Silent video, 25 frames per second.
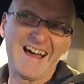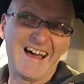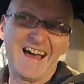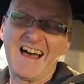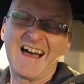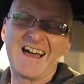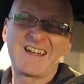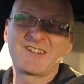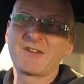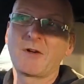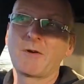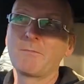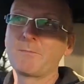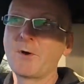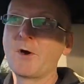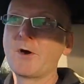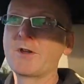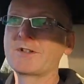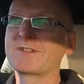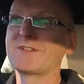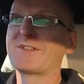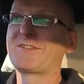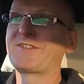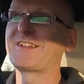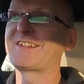I don't
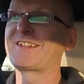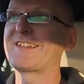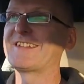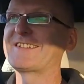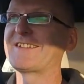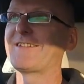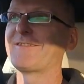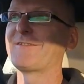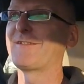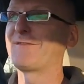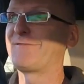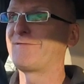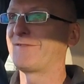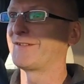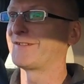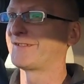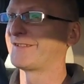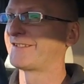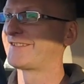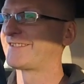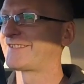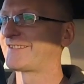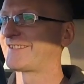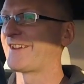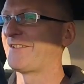personally think it's ever
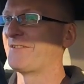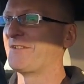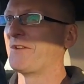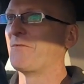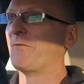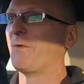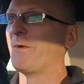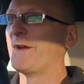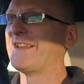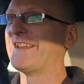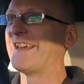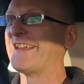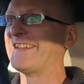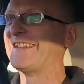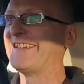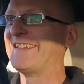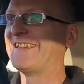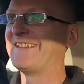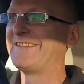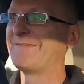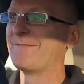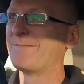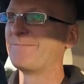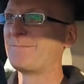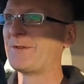going to win
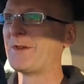any